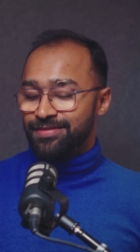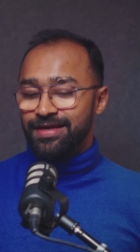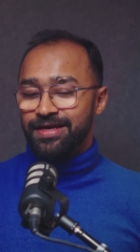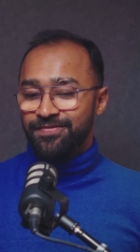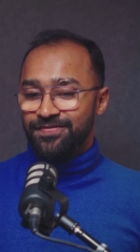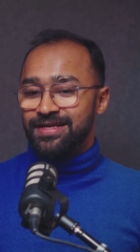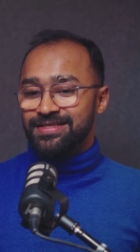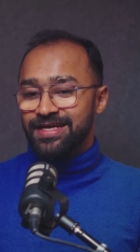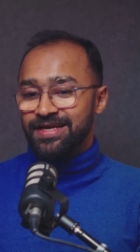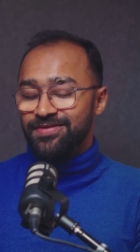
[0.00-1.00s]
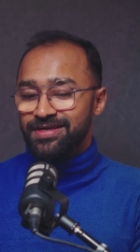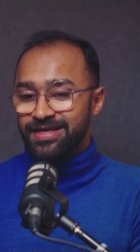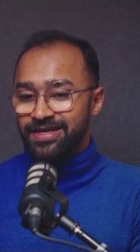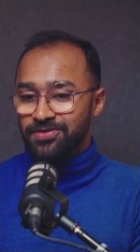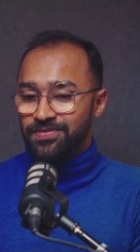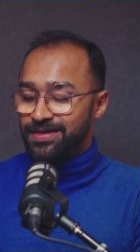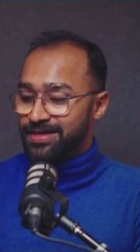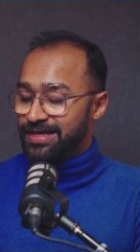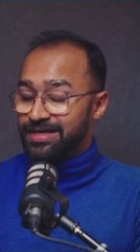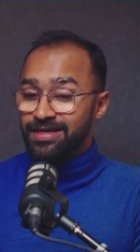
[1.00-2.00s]
say, if AGI will take
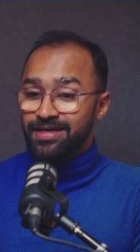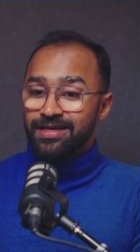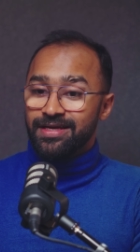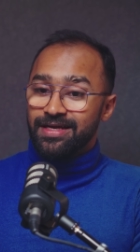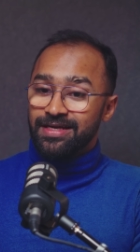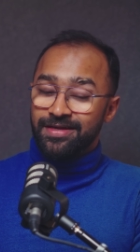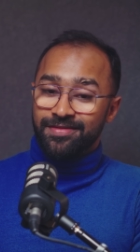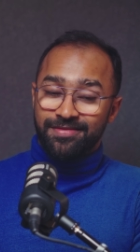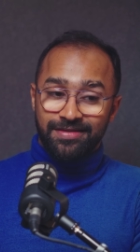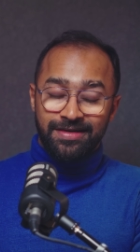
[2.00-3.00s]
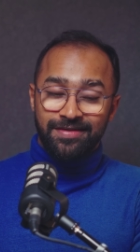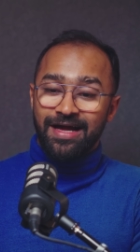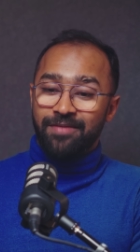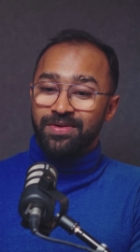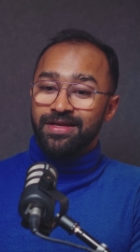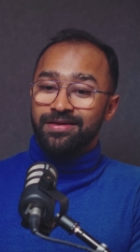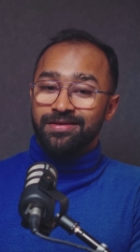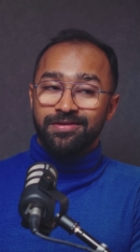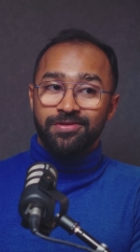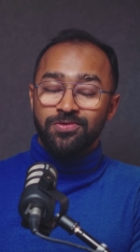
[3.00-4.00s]
over, and it is
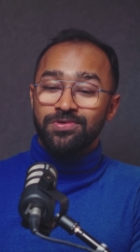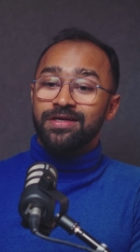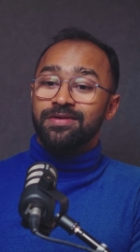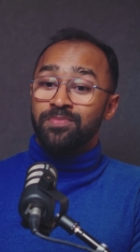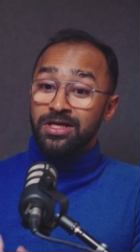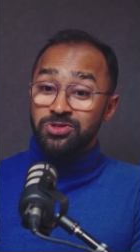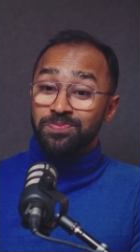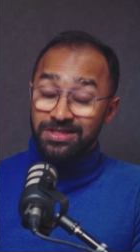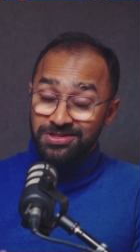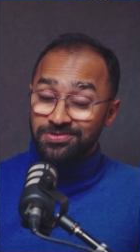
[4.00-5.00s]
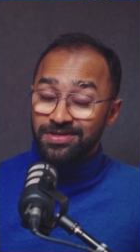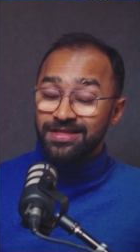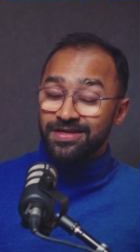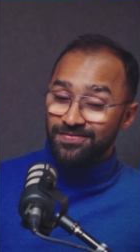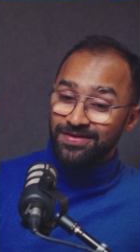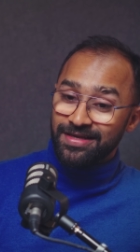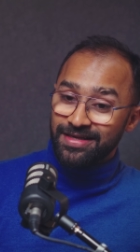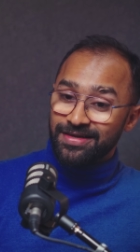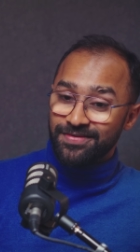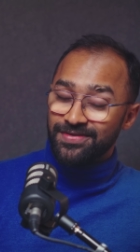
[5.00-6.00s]
happening sooner, much sooner than
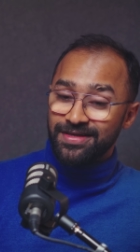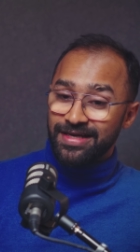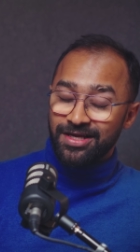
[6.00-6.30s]
we